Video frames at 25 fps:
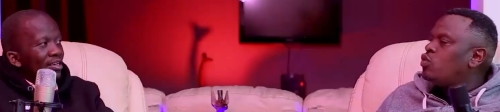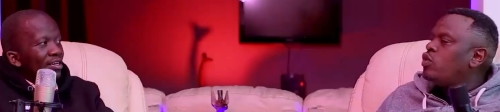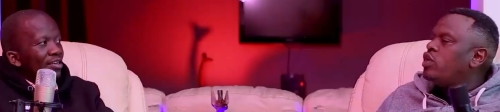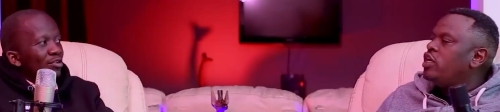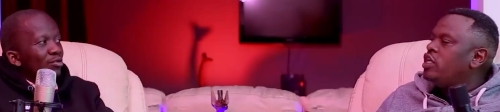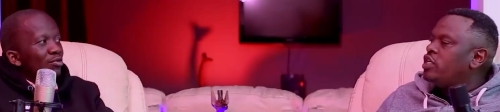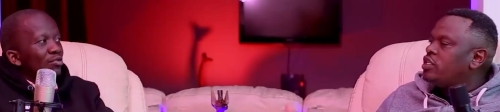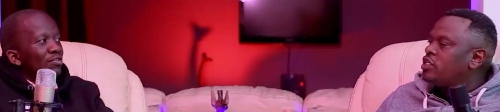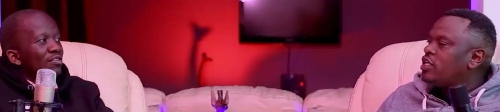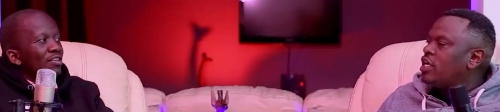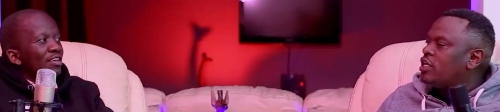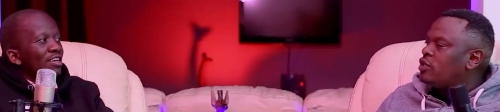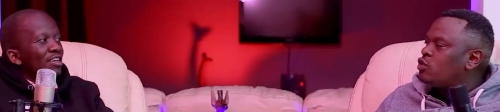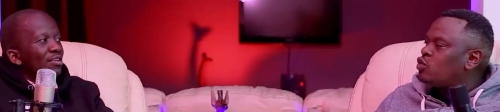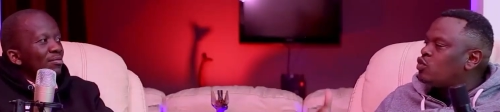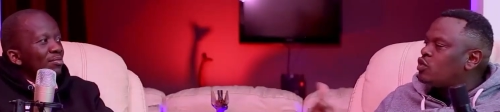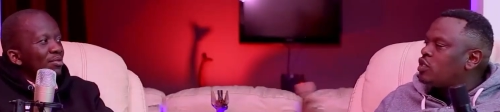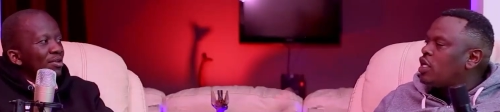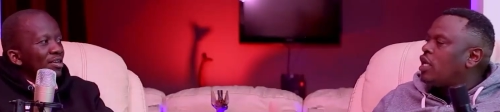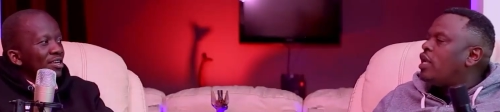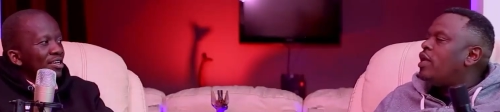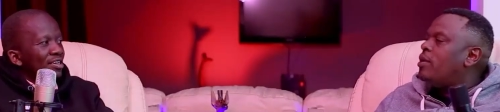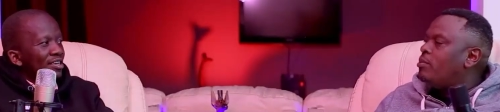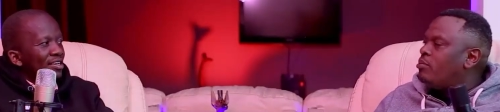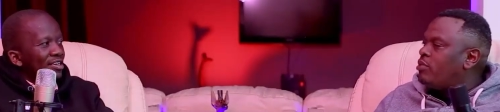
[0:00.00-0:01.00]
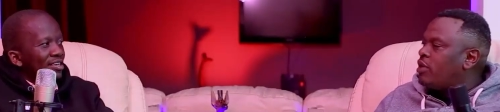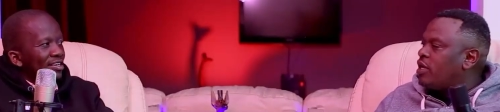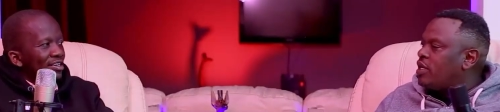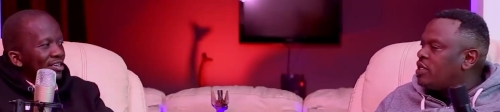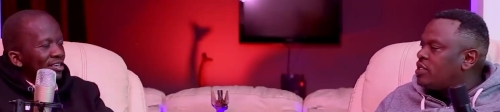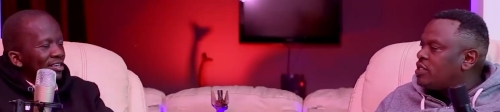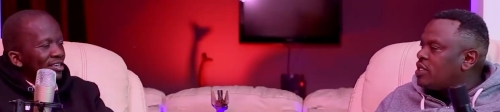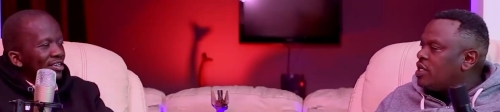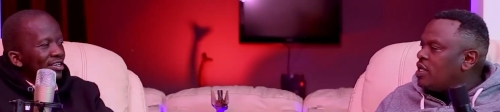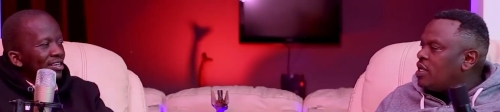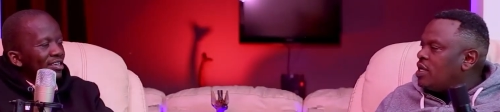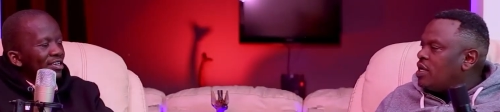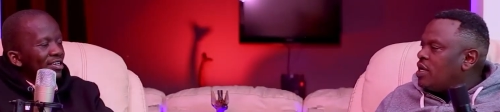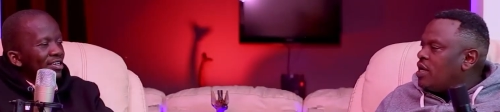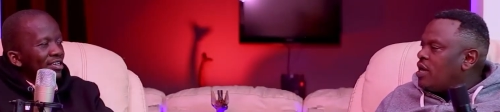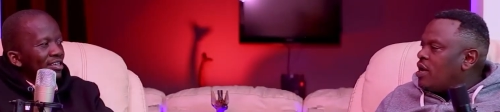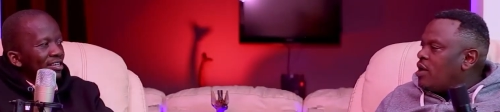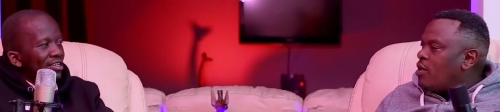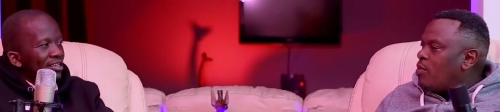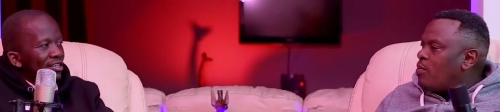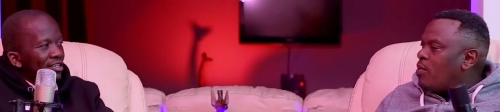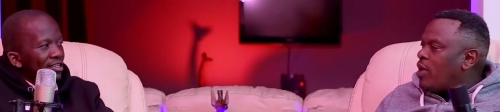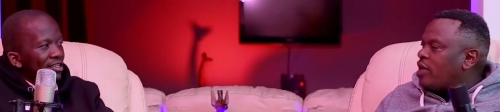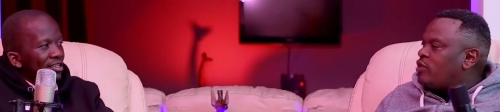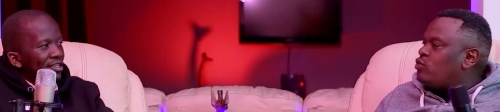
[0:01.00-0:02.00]
Speaker 1: to eat and to celebrate yeah.
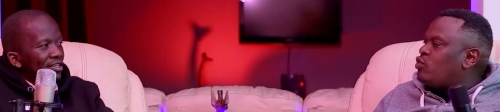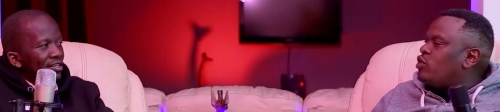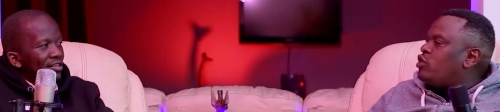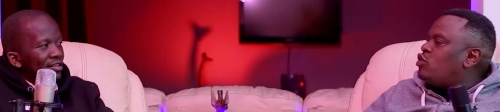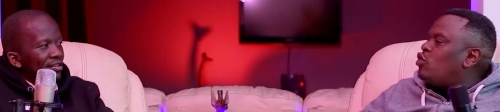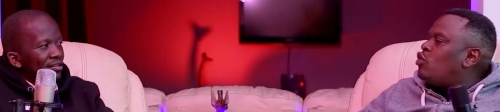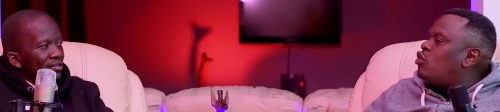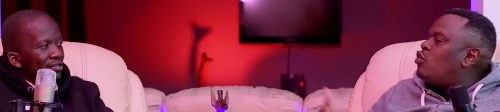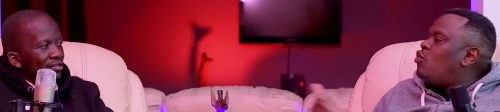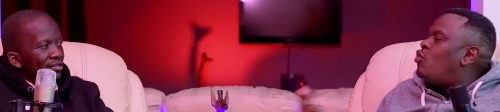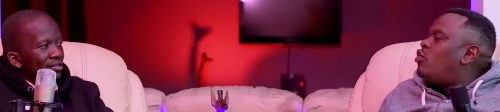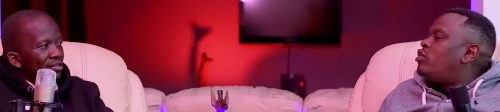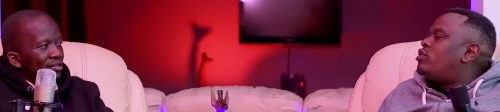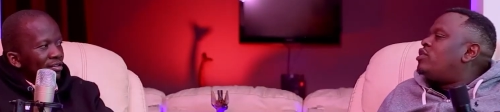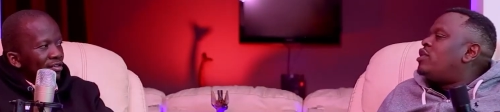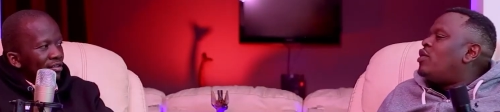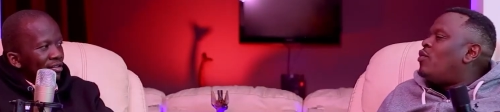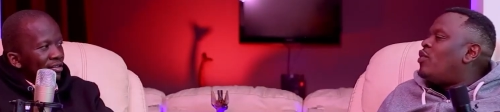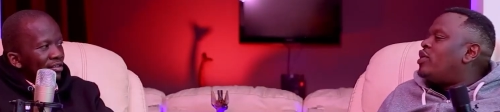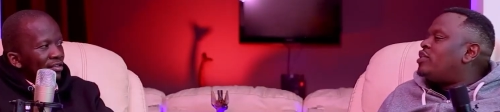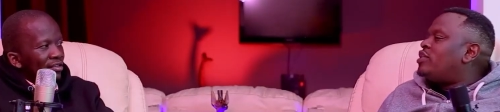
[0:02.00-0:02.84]
but we don't know what they were